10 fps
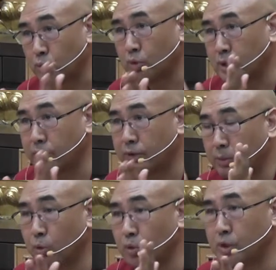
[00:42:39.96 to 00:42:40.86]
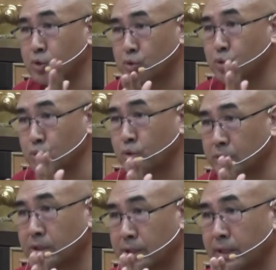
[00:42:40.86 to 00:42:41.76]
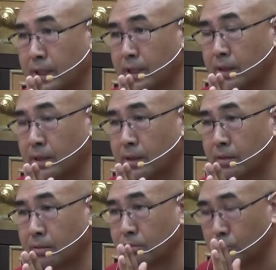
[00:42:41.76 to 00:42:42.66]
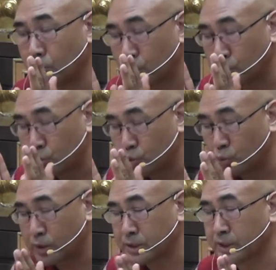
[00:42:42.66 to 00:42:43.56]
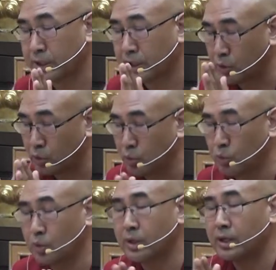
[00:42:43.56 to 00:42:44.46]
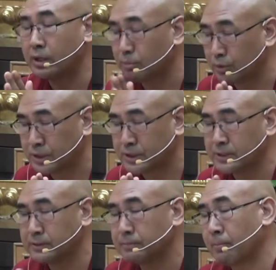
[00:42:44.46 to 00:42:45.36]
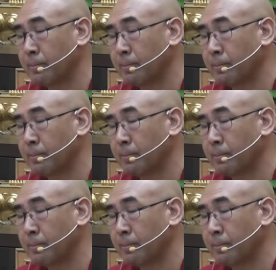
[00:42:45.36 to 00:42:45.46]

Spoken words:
We have only two tantrayan. Only two vajrayana, Hindu and Buddhist.